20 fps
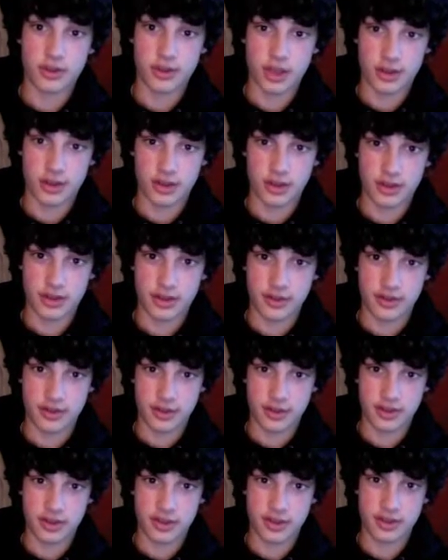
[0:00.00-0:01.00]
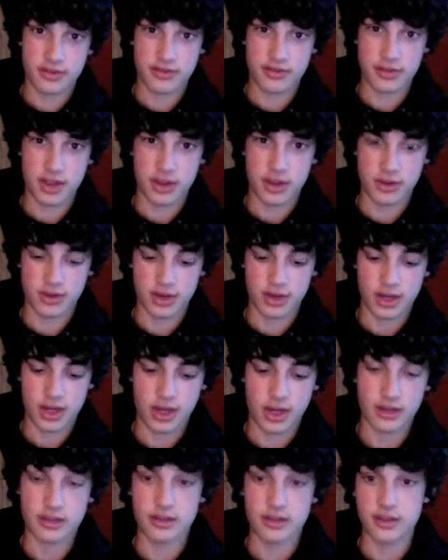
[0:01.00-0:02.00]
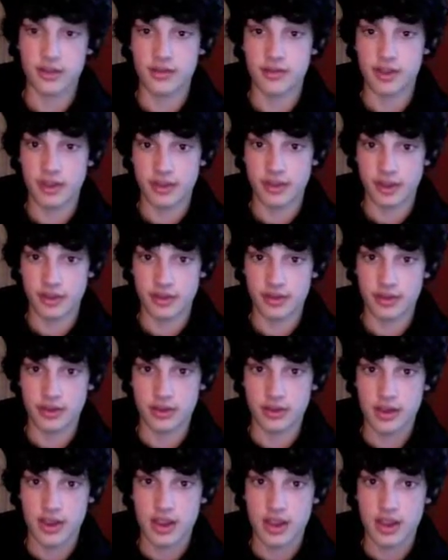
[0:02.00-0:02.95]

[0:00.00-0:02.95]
down in the 76th round. It lasted 77.